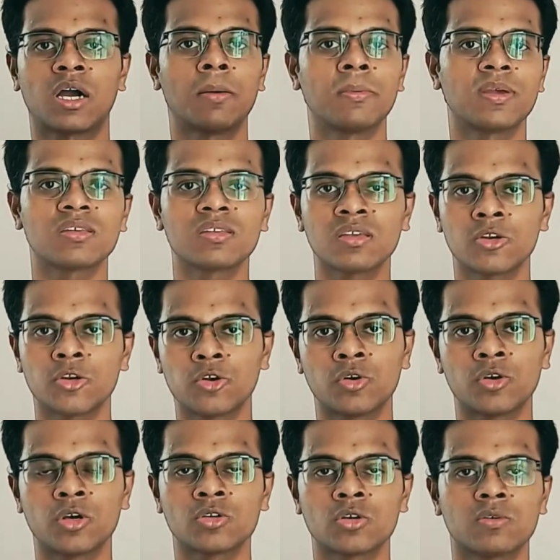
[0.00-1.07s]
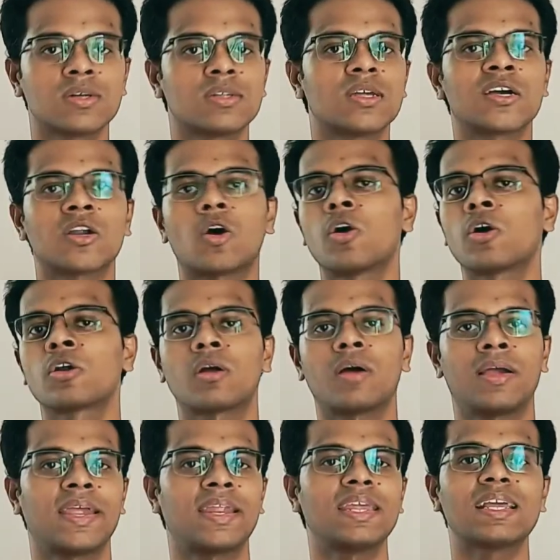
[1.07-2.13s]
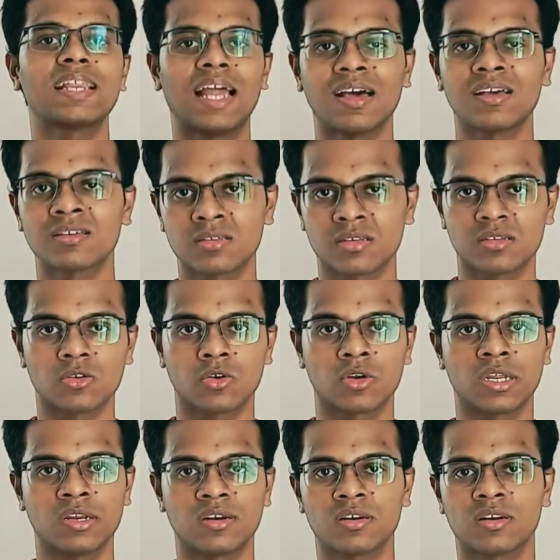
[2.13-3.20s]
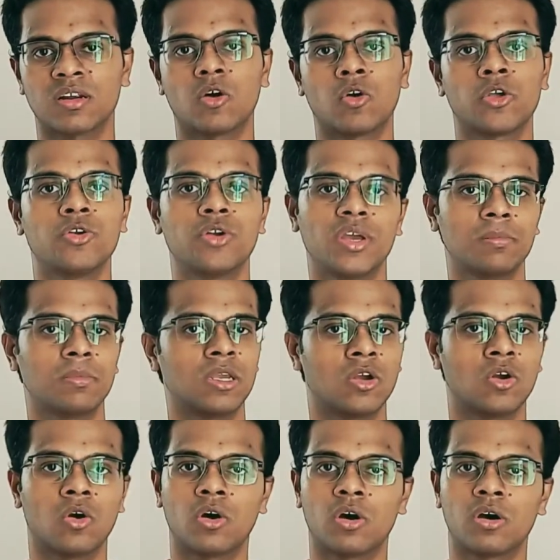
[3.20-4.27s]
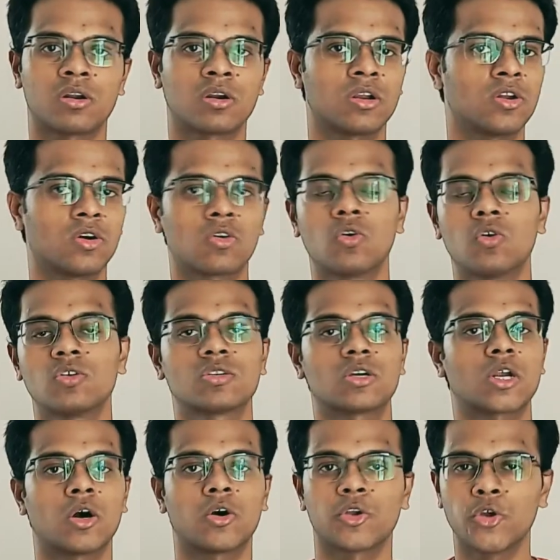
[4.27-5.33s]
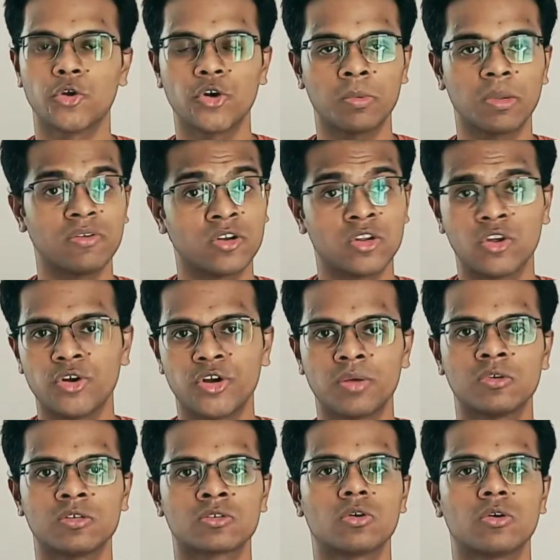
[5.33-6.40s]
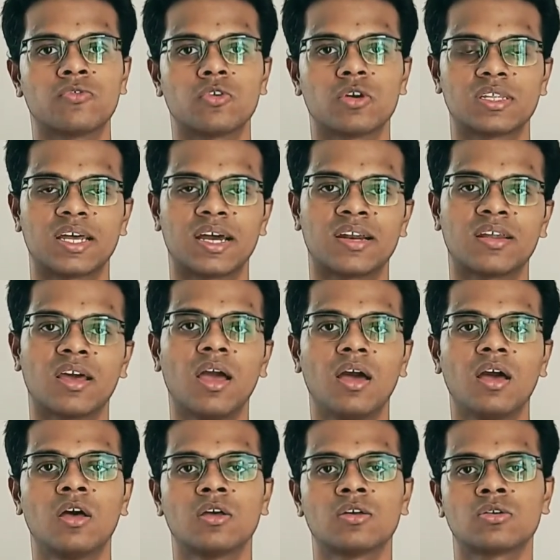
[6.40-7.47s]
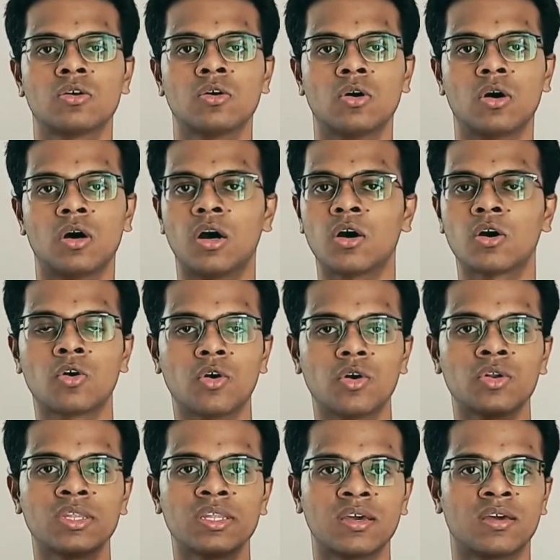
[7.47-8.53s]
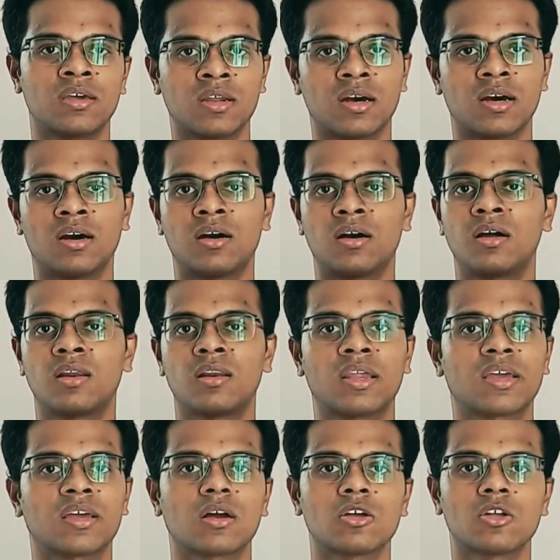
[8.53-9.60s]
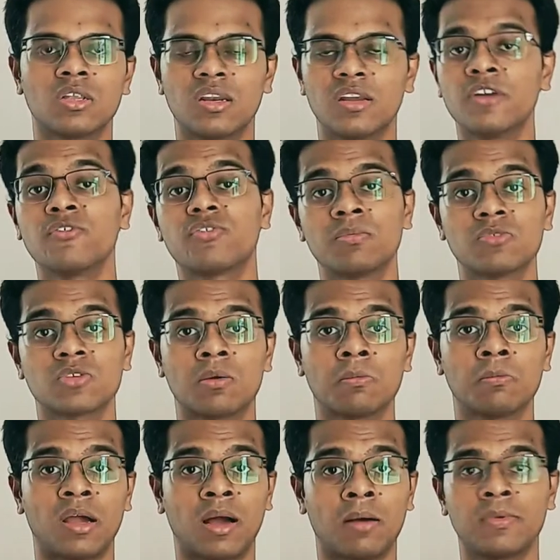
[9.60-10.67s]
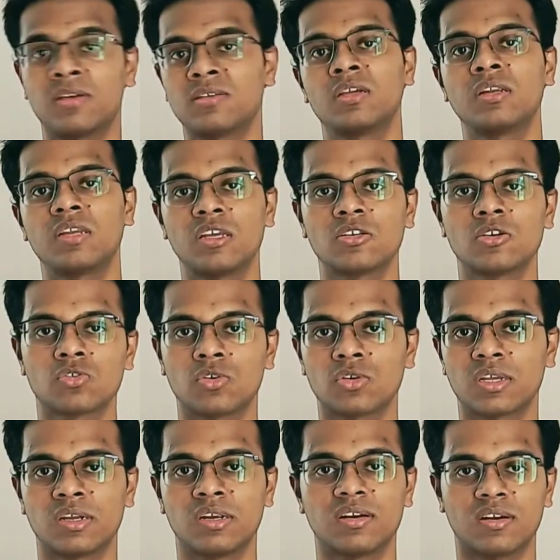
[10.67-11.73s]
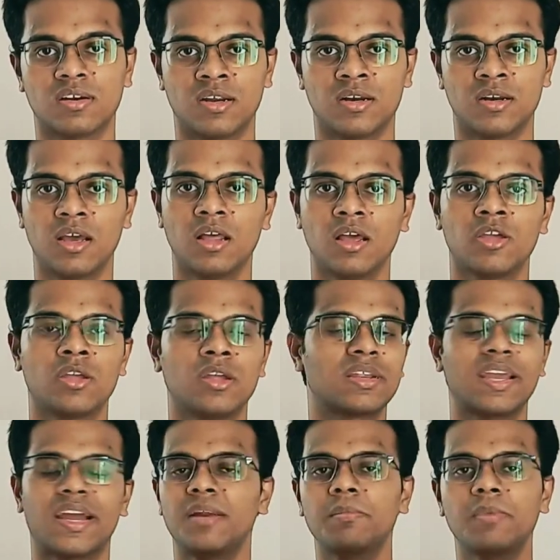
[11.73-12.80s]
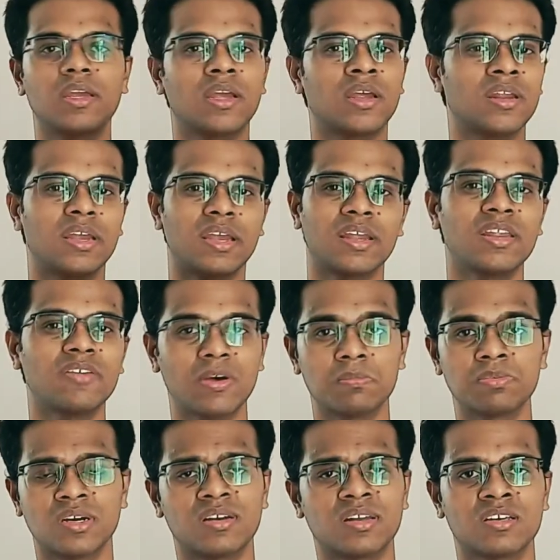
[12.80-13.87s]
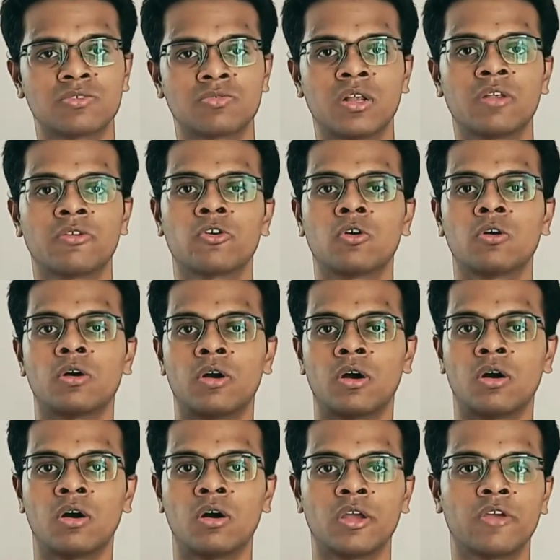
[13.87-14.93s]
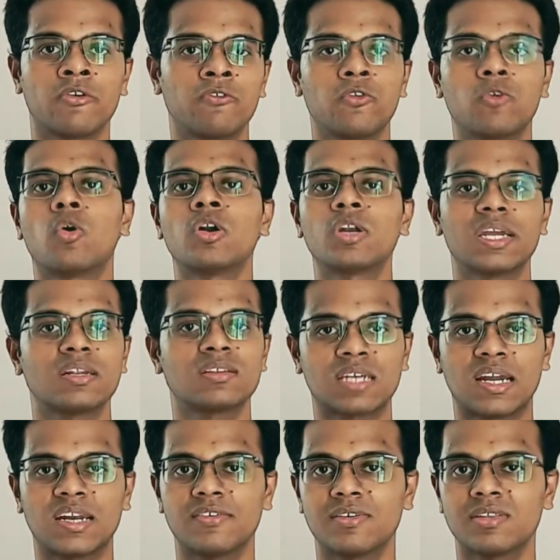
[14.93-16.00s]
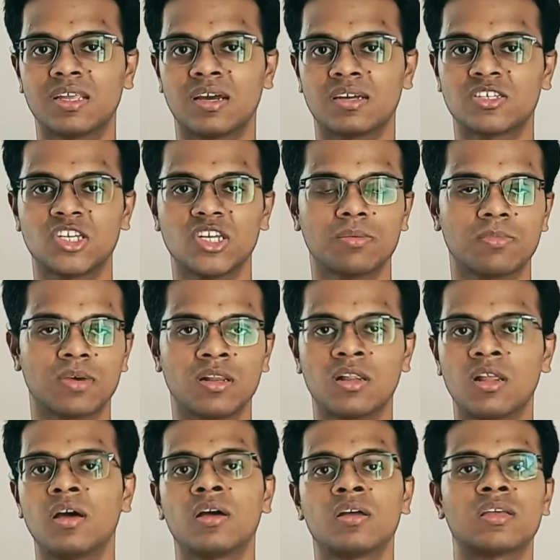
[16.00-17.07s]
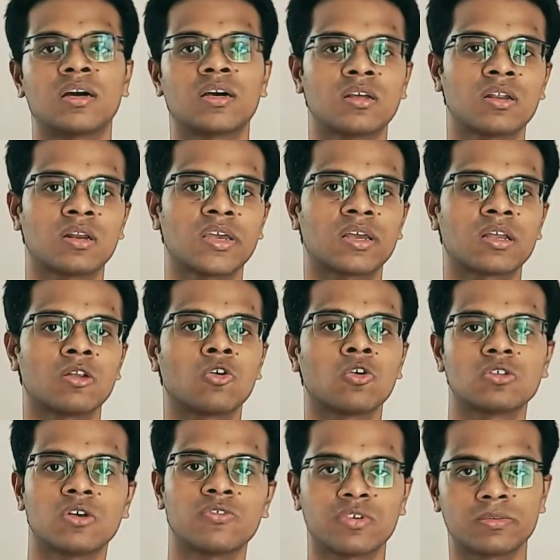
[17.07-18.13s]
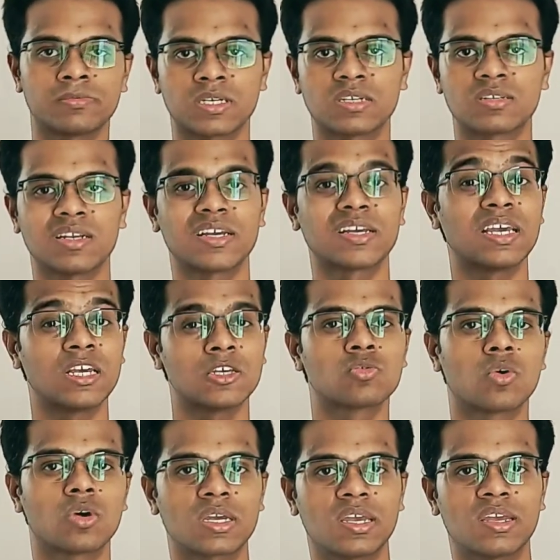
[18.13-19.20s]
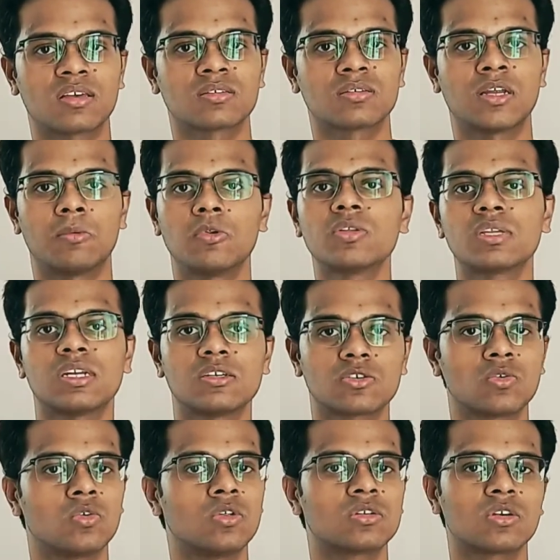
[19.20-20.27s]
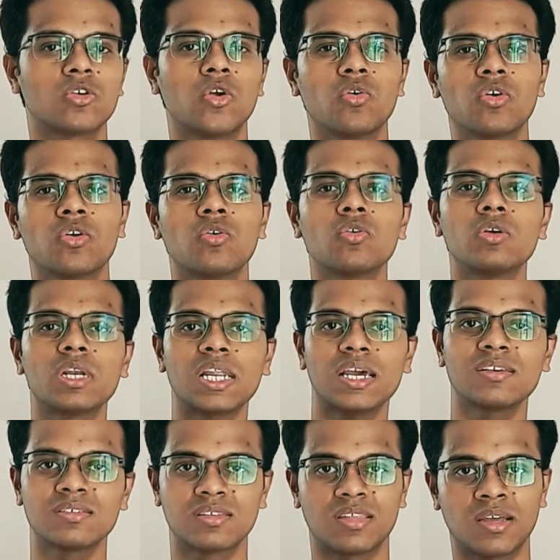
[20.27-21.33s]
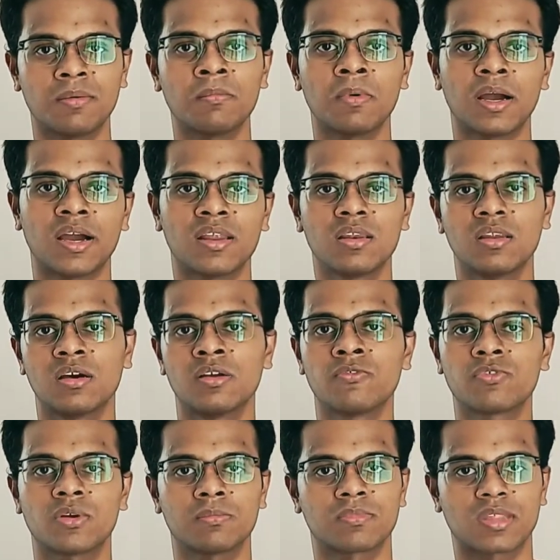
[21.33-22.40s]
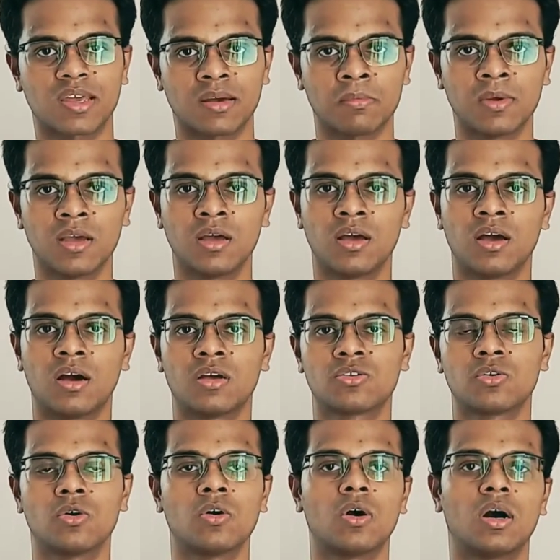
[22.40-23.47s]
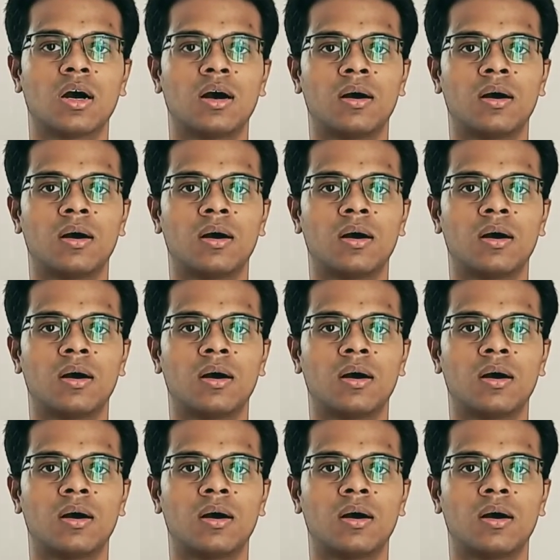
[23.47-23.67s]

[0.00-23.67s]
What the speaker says: amazing tutors over there, or any classes on internet or Udemy or Coursera or YouTube. Even YouTube is good for that. So go there, like learn from some amazing teachers on the internet. It can be any website as well. So if you want to get started with HTML, there are like loads of websites like Geeks for Geeks, W3 Schools. You utilize them and learn from them. So